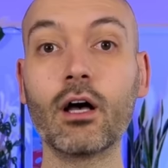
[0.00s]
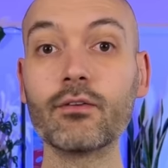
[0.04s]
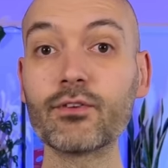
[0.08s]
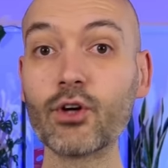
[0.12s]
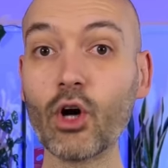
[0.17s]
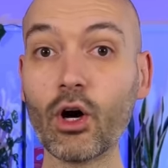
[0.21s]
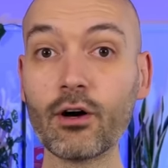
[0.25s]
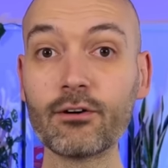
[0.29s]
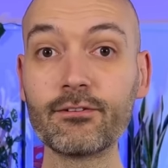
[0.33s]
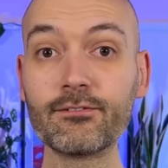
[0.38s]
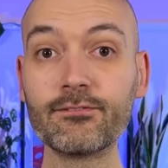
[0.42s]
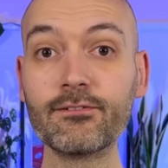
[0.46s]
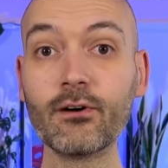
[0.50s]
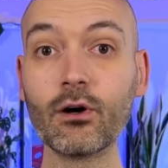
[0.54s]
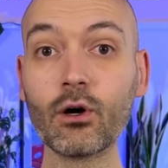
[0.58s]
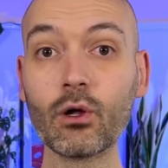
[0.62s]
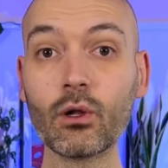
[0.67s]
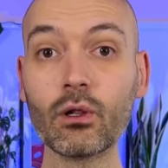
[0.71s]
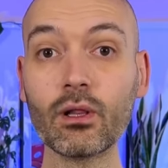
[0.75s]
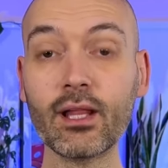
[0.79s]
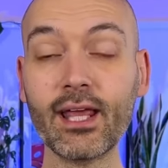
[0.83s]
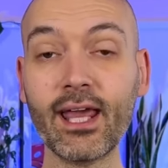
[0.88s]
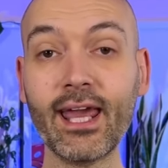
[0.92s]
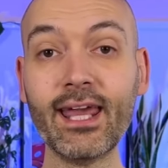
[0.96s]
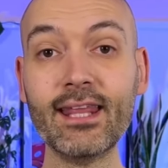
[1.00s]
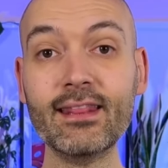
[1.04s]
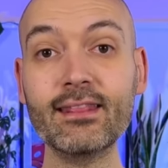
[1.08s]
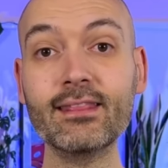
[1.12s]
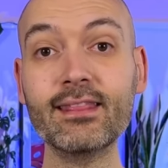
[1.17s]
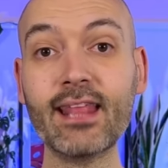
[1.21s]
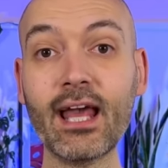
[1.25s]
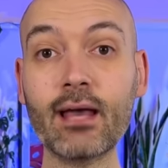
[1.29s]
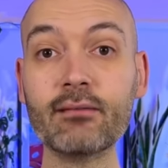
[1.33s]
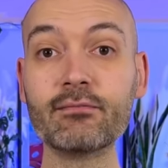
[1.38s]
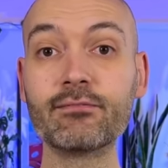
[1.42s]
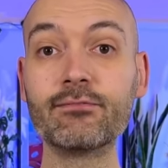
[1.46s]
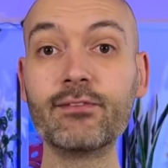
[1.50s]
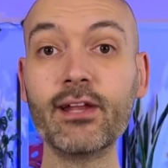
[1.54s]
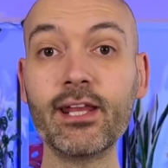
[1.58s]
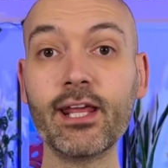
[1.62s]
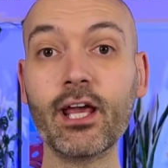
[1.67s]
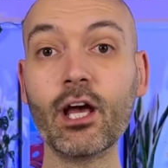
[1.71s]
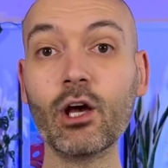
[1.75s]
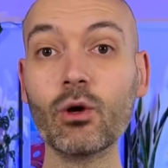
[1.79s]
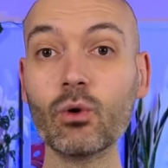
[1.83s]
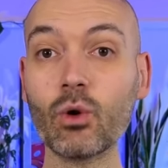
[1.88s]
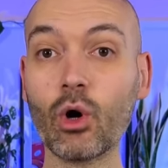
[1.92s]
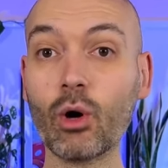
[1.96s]
I've got a full in-depth
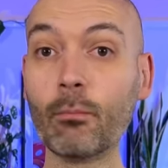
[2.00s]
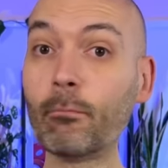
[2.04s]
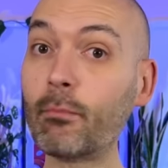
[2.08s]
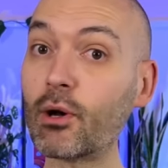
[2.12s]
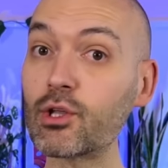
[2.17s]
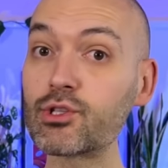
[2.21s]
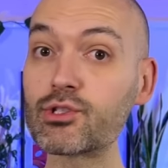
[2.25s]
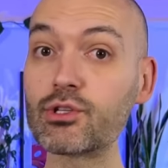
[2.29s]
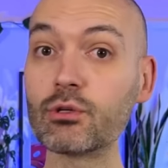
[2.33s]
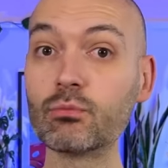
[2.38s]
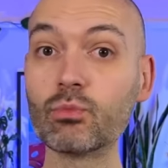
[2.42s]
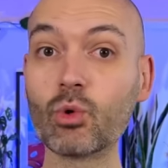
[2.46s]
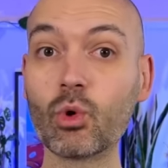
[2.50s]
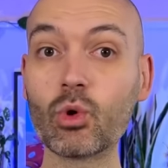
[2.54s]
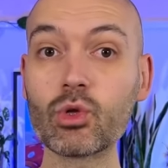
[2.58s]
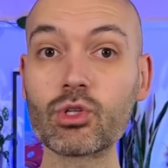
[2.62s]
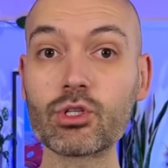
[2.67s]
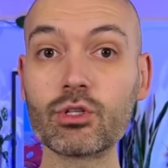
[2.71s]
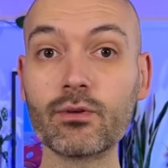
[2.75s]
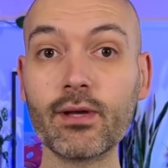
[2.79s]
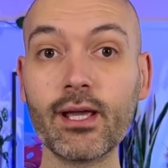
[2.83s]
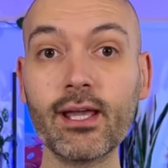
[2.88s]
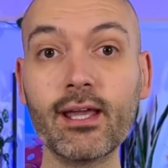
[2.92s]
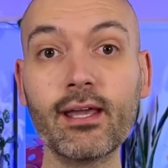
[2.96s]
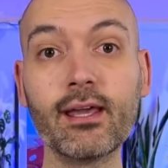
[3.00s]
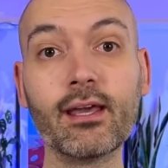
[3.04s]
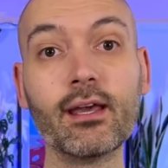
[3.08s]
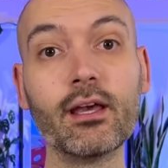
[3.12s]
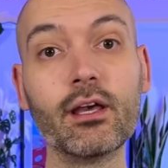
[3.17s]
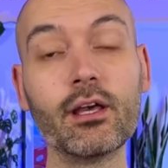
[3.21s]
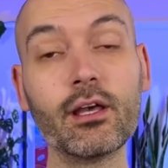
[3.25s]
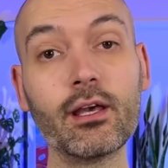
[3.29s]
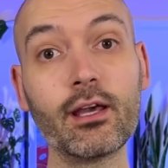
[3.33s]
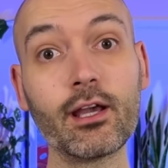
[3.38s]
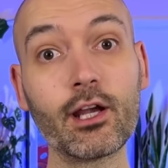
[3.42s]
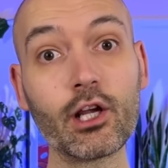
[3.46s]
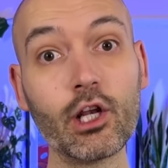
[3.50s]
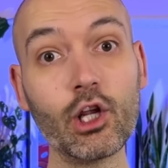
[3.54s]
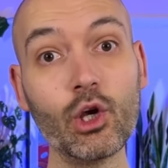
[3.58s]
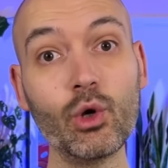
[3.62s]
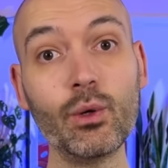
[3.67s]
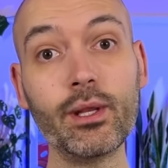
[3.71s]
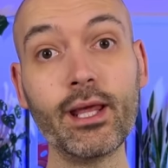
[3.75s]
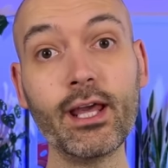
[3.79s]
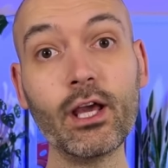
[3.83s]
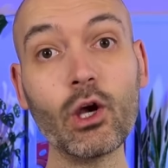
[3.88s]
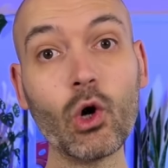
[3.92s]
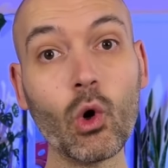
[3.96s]
video on bottom watering,
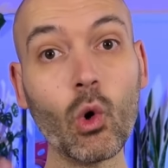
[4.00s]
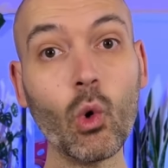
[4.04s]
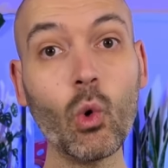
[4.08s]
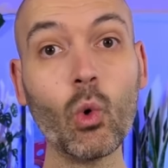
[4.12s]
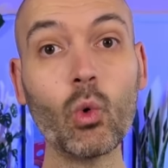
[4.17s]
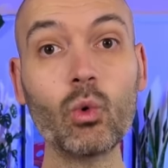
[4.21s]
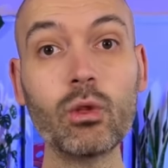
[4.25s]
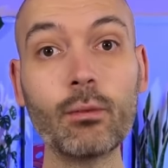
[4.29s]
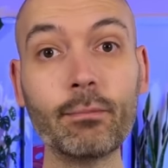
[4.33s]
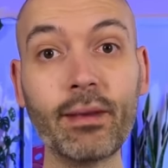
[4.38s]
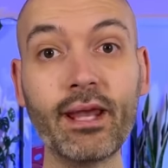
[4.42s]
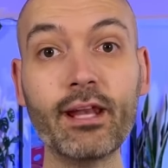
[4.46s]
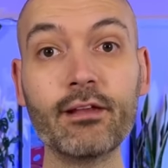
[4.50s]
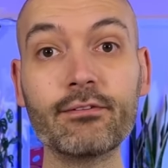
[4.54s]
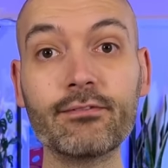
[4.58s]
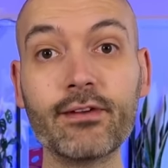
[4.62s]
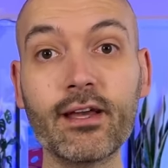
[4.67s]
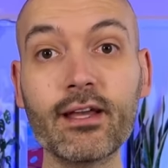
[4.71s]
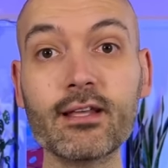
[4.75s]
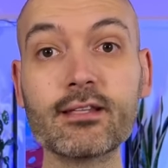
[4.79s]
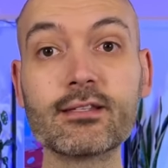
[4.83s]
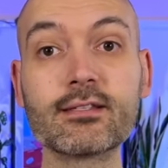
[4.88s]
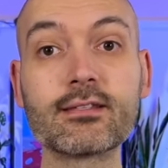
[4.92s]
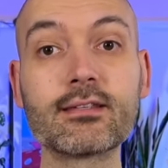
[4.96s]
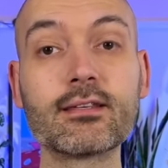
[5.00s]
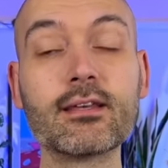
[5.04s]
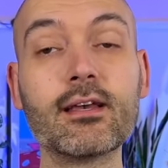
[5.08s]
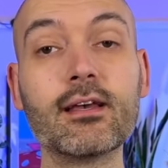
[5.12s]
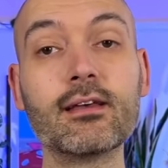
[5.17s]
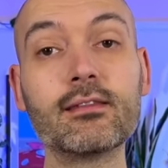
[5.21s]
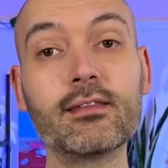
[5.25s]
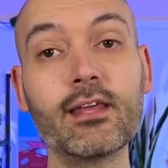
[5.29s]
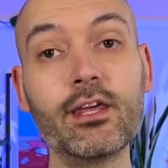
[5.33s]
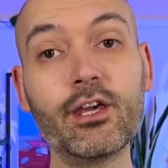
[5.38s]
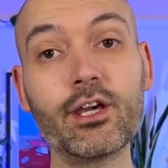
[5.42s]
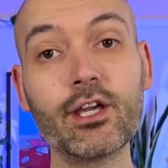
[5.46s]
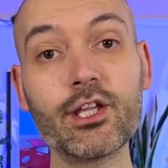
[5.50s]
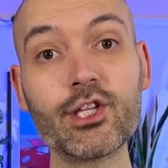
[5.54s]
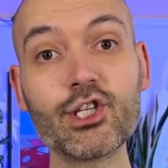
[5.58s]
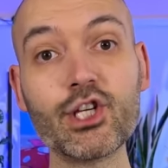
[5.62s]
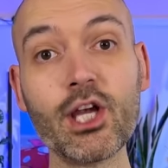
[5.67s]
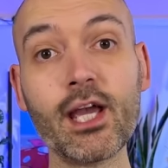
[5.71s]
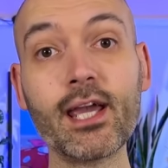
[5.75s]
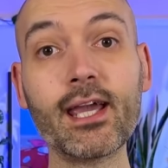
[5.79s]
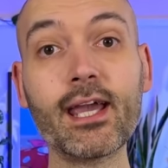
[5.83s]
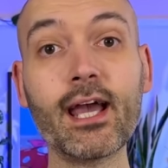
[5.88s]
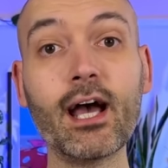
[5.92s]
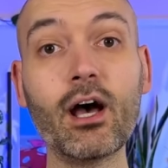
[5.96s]
including all the benefits that you can
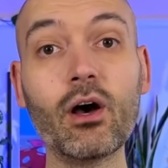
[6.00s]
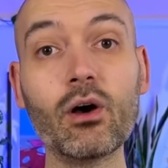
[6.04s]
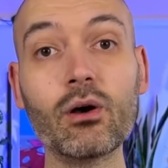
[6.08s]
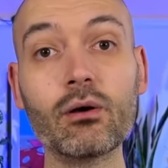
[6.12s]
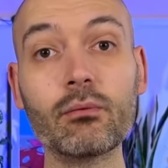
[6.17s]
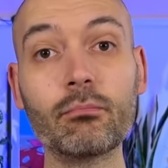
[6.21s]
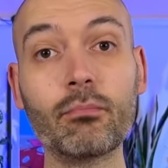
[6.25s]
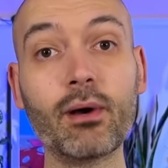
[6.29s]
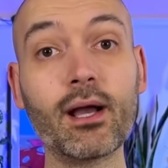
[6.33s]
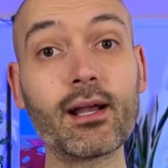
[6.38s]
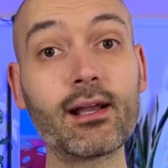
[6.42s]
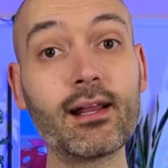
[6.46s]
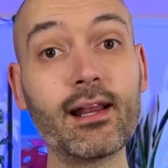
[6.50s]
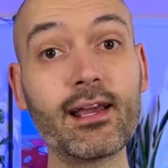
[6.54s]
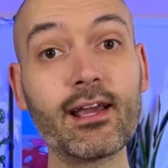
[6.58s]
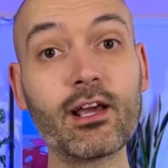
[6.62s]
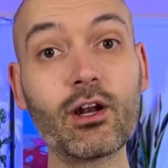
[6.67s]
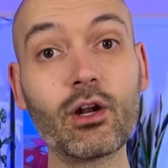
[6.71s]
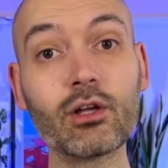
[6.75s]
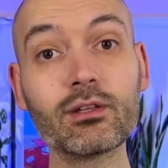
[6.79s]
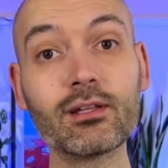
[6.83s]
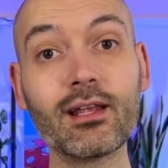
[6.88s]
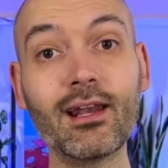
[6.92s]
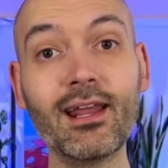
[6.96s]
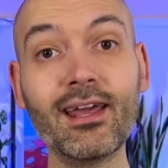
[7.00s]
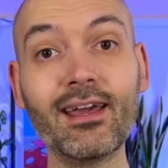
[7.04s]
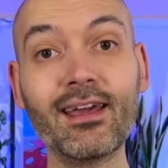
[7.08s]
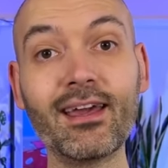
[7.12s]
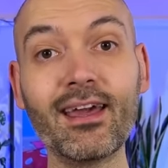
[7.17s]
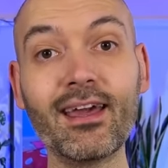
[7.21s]
check out by clicking on the link